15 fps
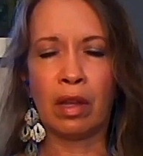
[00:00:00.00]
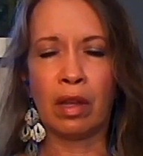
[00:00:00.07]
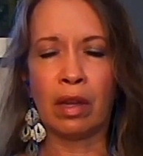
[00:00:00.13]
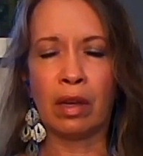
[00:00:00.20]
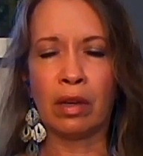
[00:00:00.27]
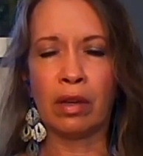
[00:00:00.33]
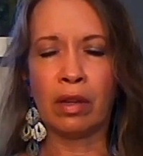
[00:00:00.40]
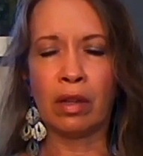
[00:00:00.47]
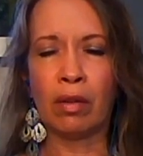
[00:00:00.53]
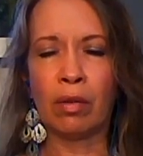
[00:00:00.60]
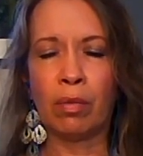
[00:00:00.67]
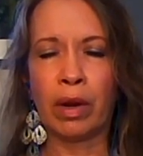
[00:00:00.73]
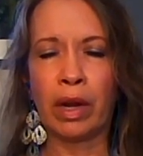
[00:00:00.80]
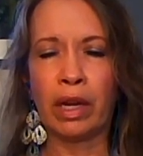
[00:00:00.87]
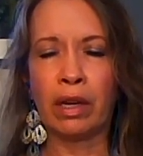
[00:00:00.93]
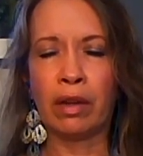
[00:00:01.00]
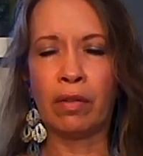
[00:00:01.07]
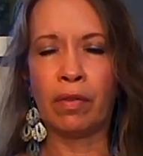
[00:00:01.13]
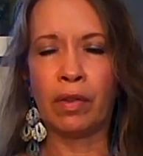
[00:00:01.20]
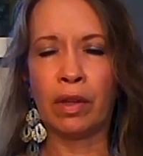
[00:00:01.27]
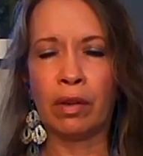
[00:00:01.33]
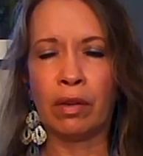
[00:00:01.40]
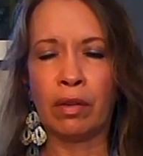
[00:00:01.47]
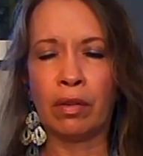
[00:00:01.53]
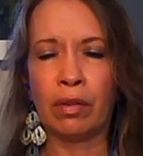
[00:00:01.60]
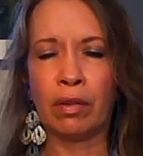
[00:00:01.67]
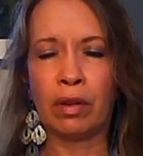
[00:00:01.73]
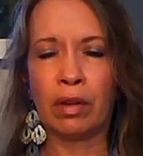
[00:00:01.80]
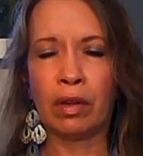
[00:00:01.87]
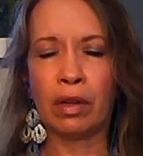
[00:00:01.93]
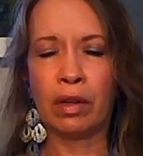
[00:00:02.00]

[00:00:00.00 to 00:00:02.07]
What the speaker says: And to the right of you,